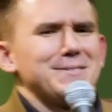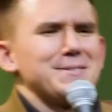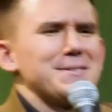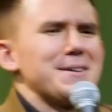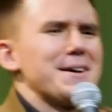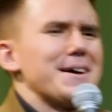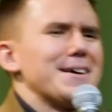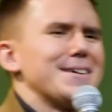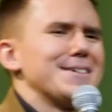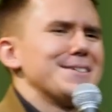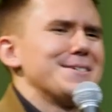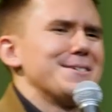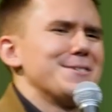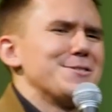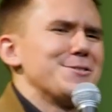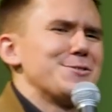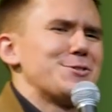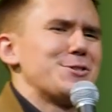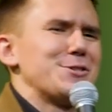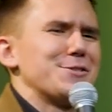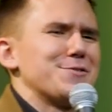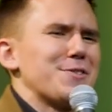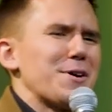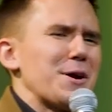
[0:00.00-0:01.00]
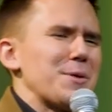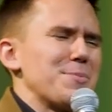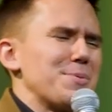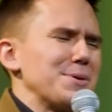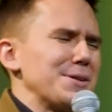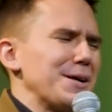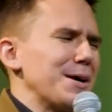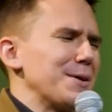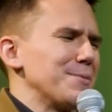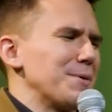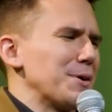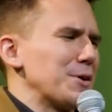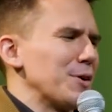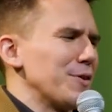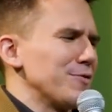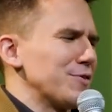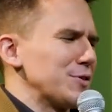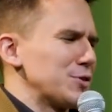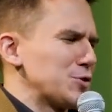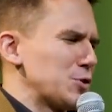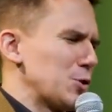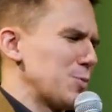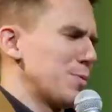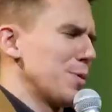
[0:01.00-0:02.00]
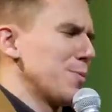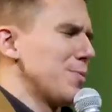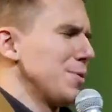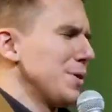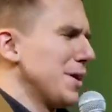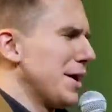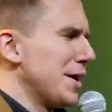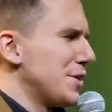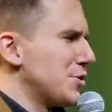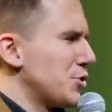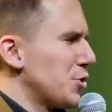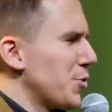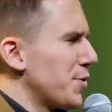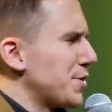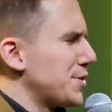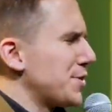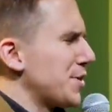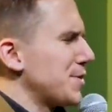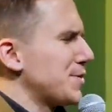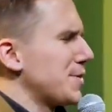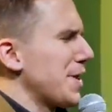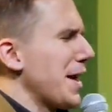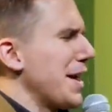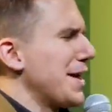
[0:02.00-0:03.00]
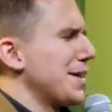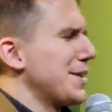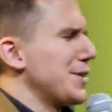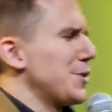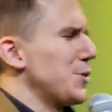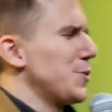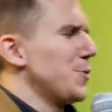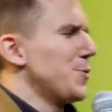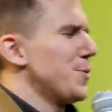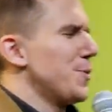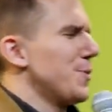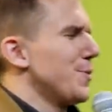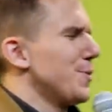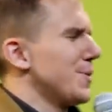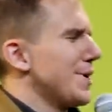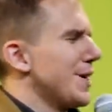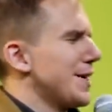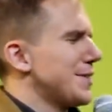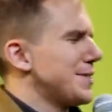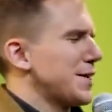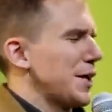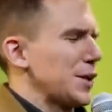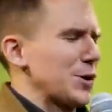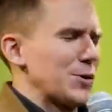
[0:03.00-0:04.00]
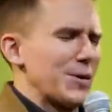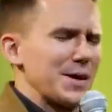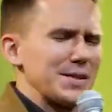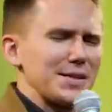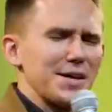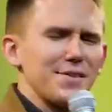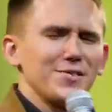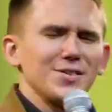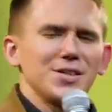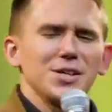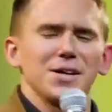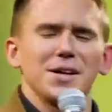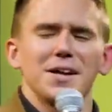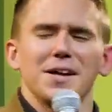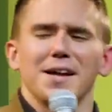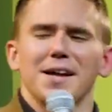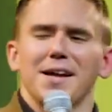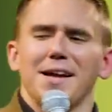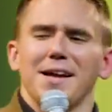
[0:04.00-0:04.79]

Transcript: Yeah, she's very polite. My girlfriend's super polite. She always says thank you when I tell her I love her.